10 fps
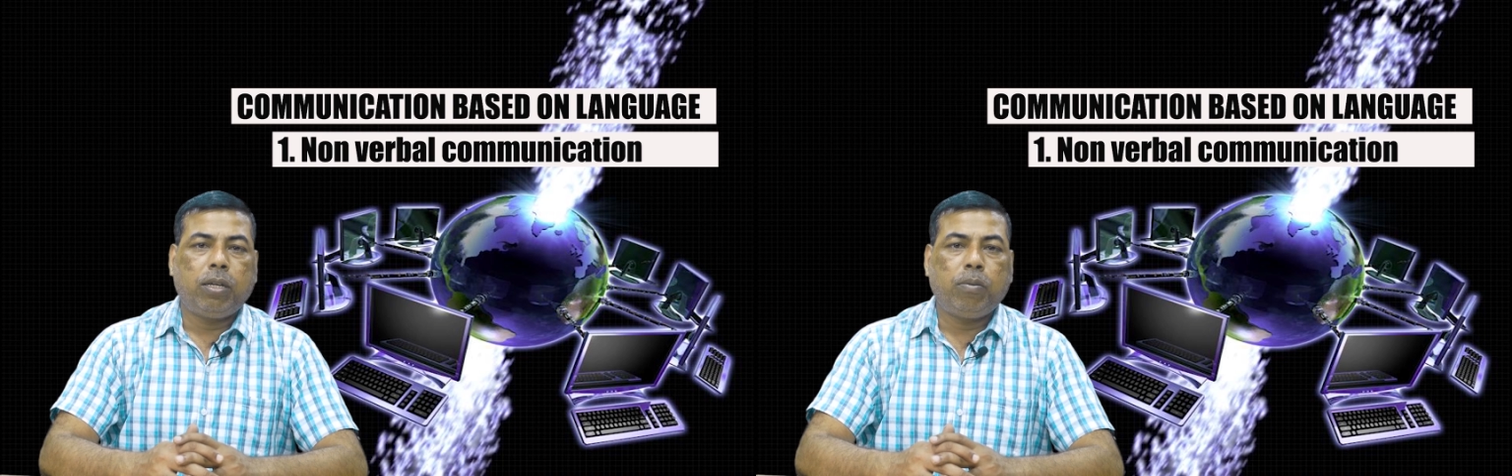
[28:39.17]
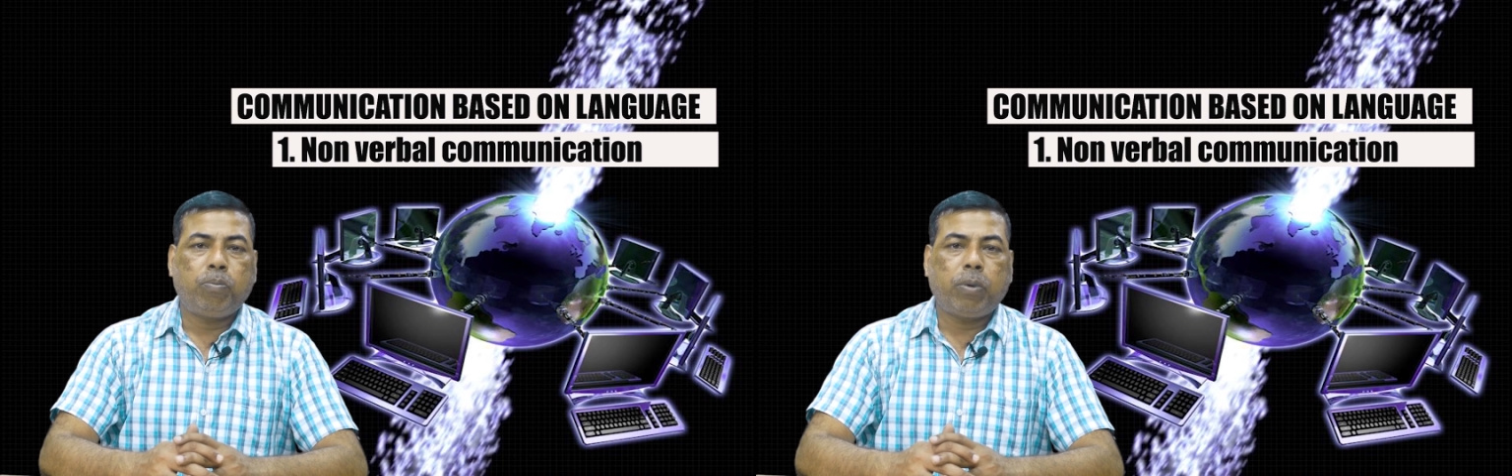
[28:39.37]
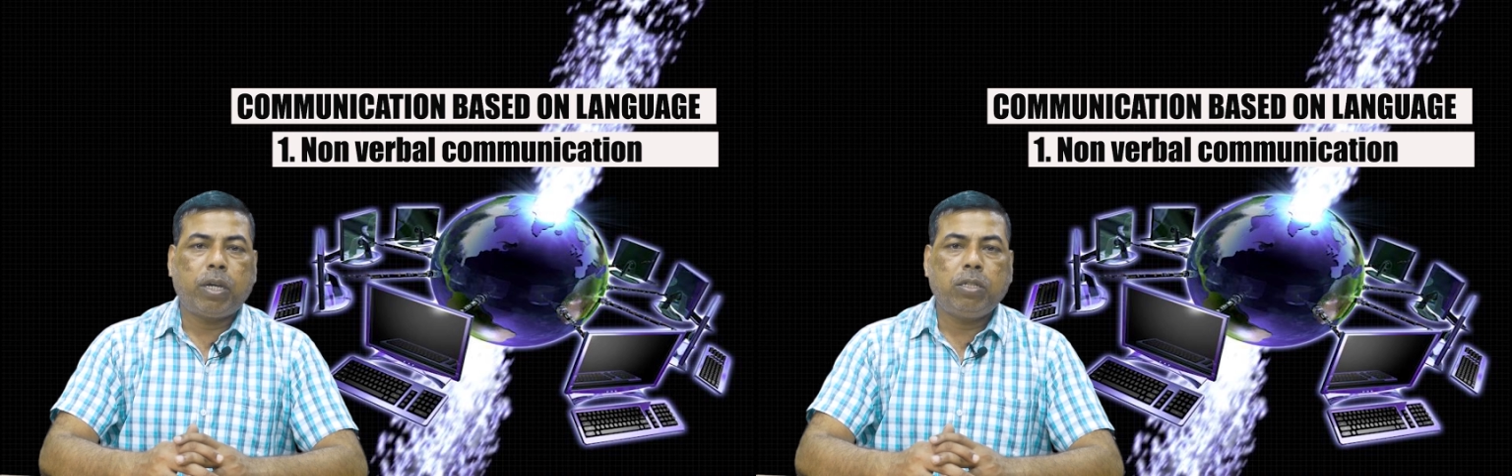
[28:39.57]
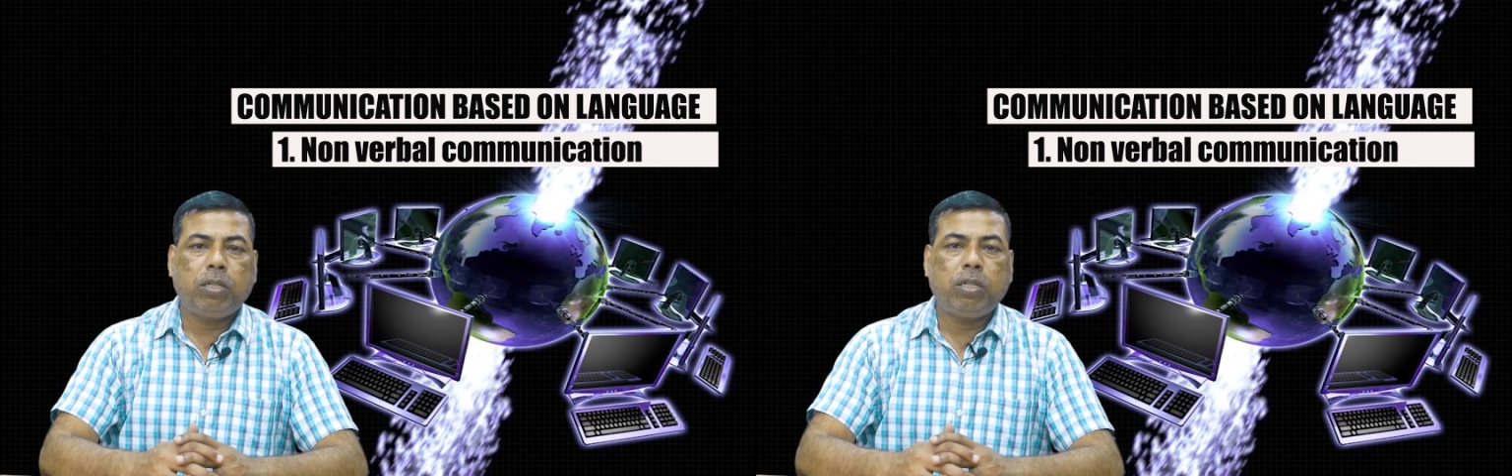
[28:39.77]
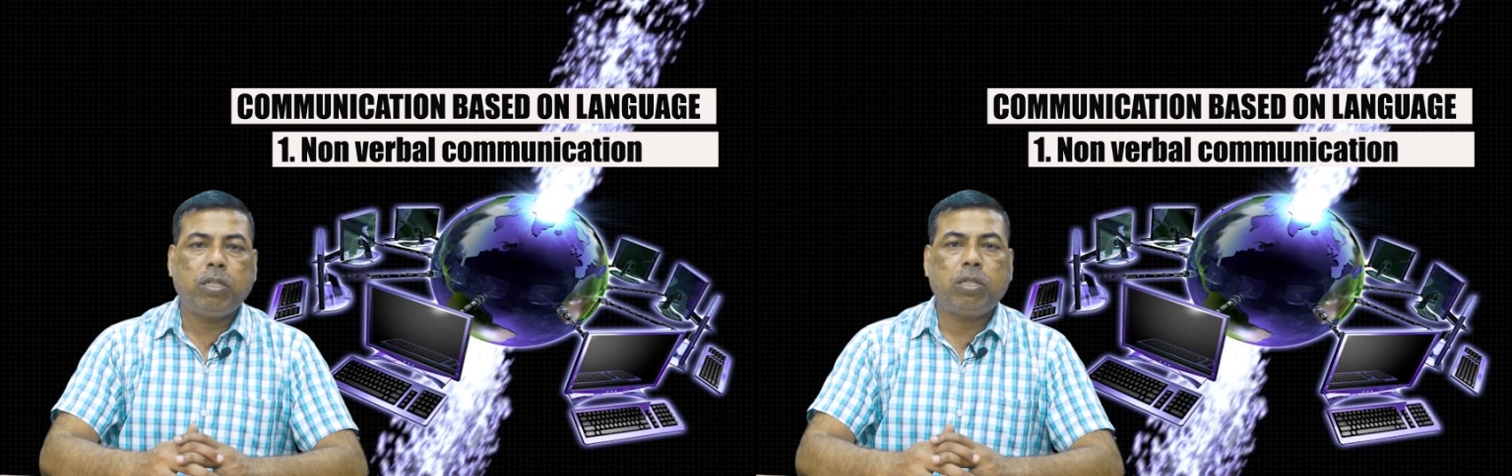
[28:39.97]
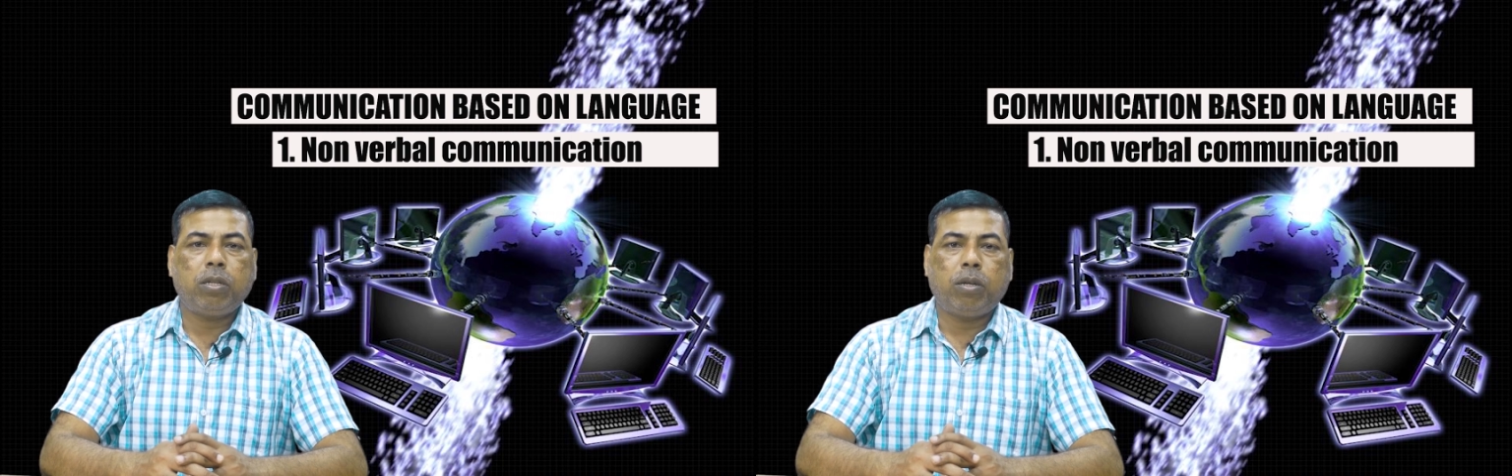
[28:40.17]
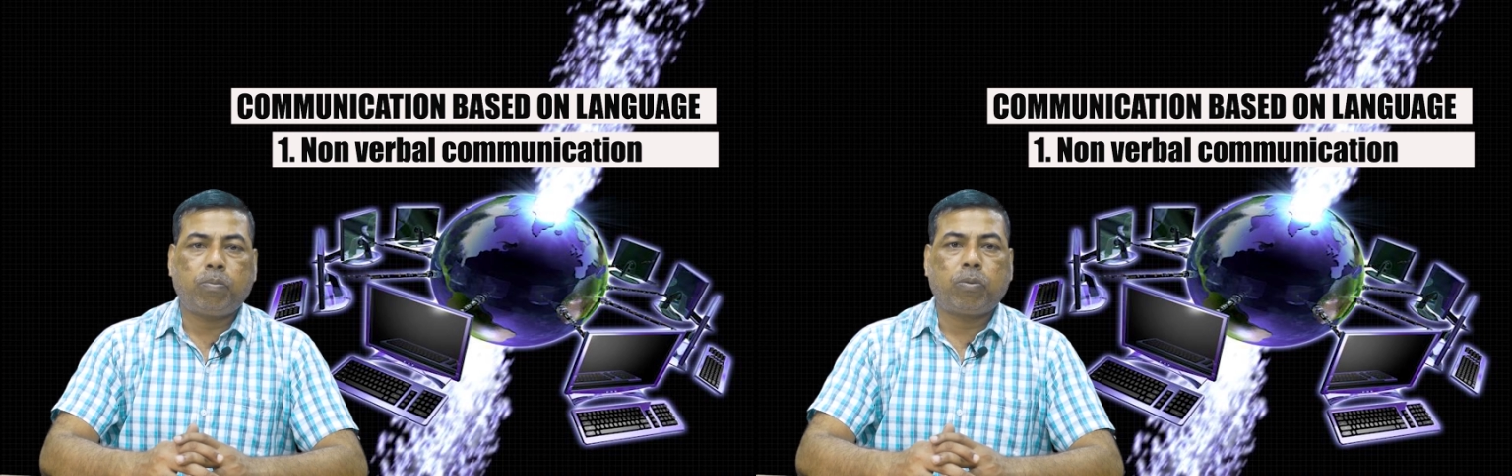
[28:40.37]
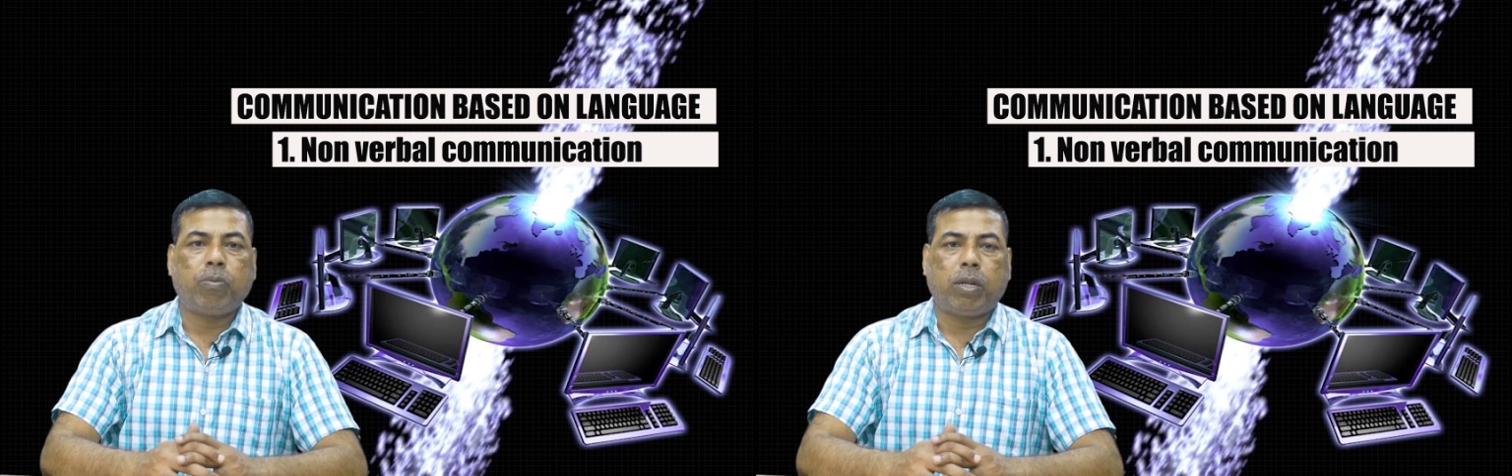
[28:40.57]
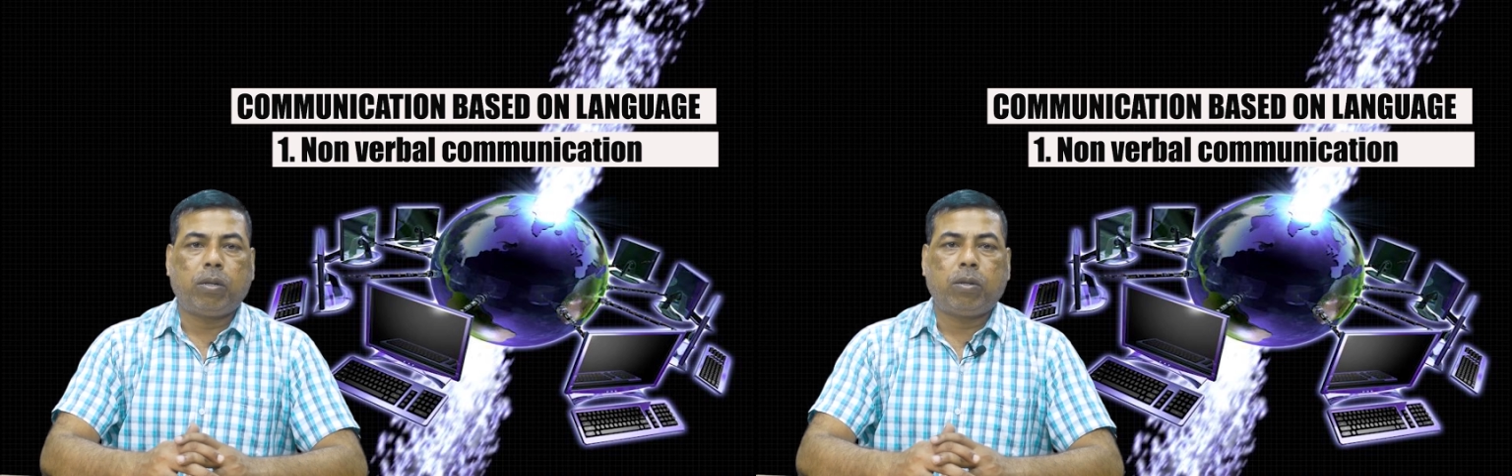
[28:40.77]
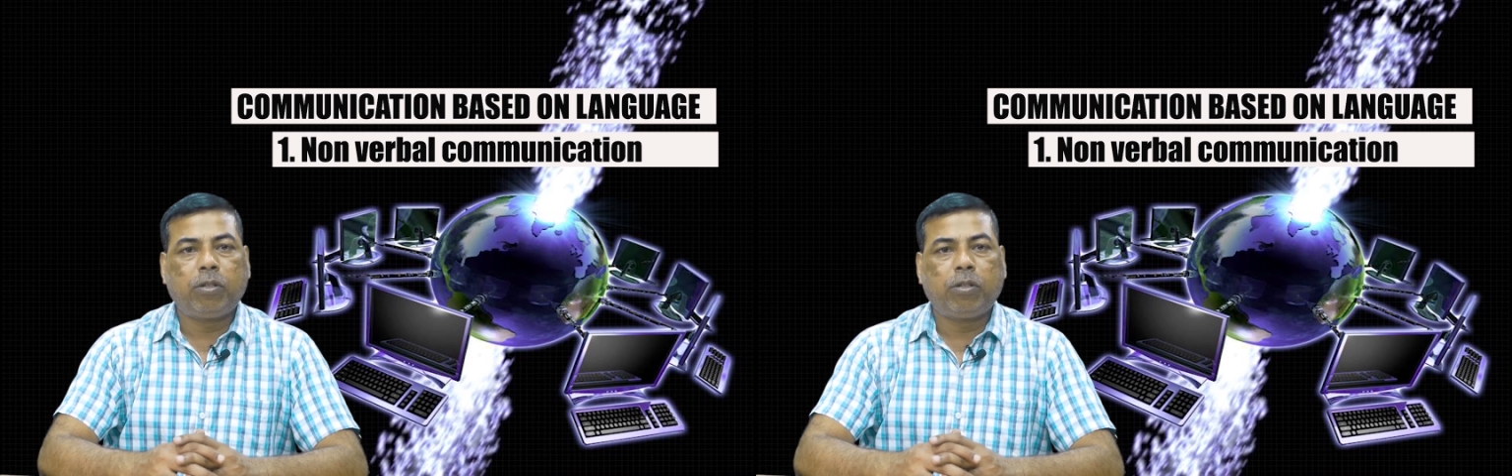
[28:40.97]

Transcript: implies disapproval.